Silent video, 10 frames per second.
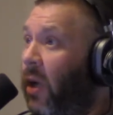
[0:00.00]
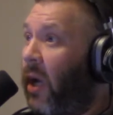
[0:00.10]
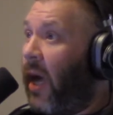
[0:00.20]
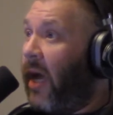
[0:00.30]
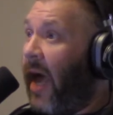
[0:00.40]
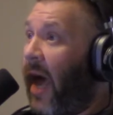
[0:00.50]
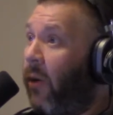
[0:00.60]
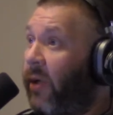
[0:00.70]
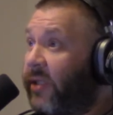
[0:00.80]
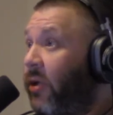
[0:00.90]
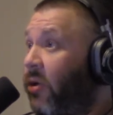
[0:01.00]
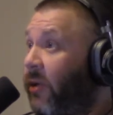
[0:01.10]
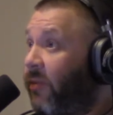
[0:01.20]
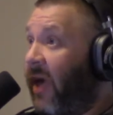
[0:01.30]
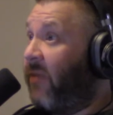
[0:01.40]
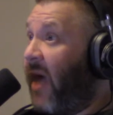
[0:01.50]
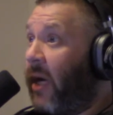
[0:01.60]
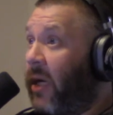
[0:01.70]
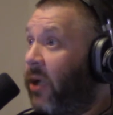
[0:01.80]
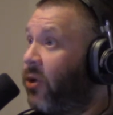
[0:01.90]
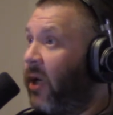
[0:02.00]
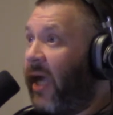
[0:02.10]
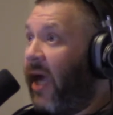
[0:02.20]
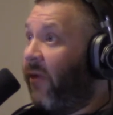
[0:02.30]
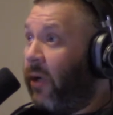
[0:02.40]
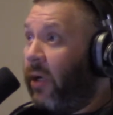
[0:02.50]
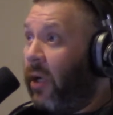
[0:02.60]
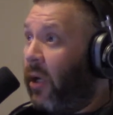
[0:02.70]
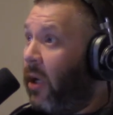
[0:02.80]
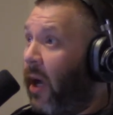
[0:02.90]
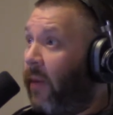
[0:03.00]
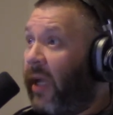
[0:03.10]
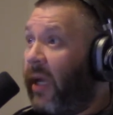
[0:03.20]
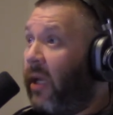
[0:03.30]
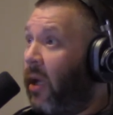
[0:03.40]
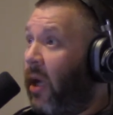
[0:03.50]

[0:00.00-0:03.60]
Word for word: and how his leadership kept that country together I mean,